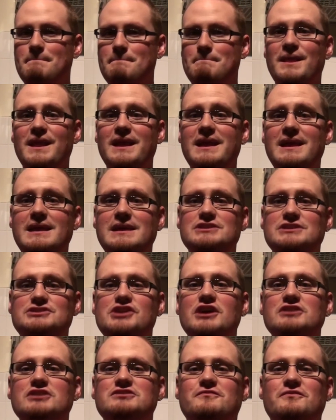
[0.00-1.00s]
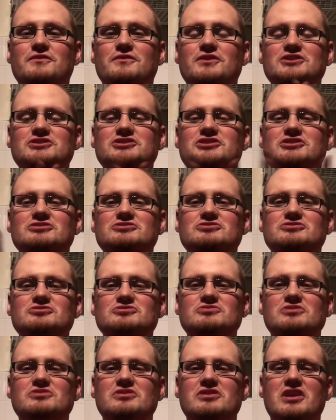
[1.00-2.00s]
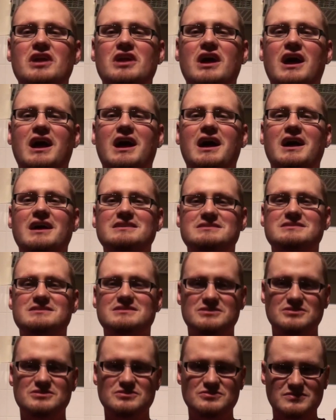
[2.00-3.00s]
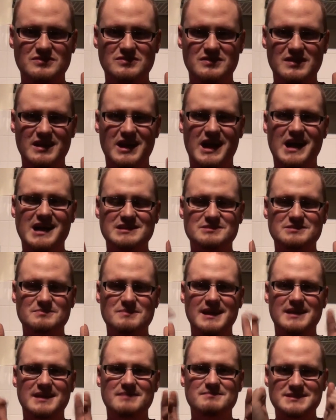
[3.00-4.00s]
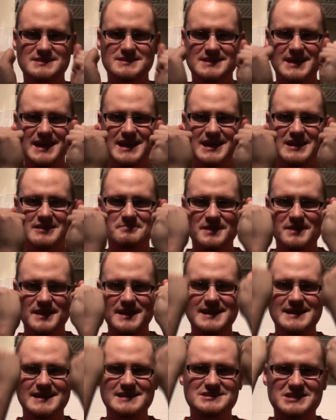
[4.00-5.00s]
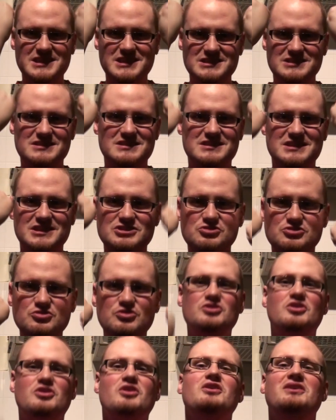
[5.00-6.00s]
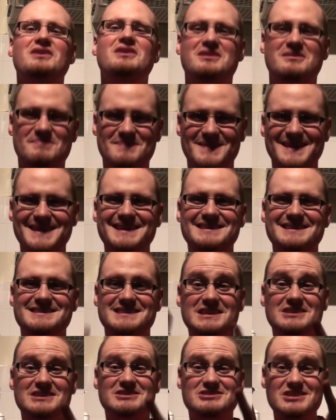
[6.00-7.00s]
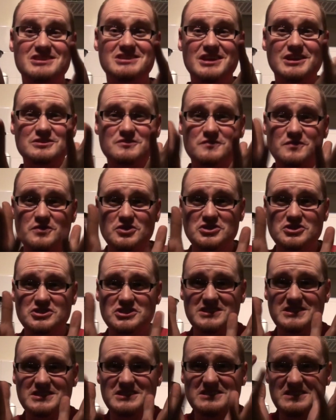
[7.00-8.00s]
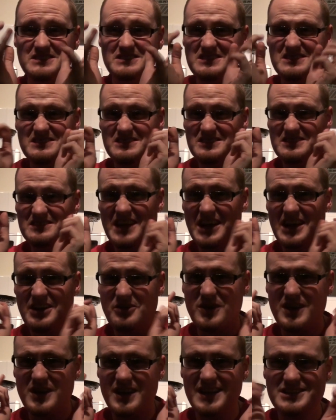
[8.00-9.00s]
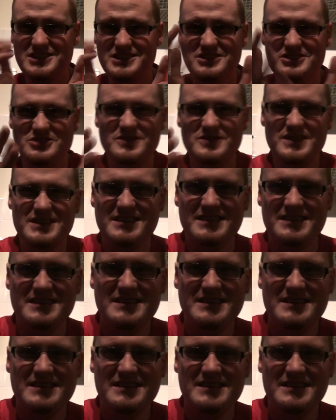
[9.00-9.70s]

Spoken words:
Please, Dutch version, do not make a mistake. Please, just do it good. Please, here's the Dutch version. Oh, I don't want to listen to it.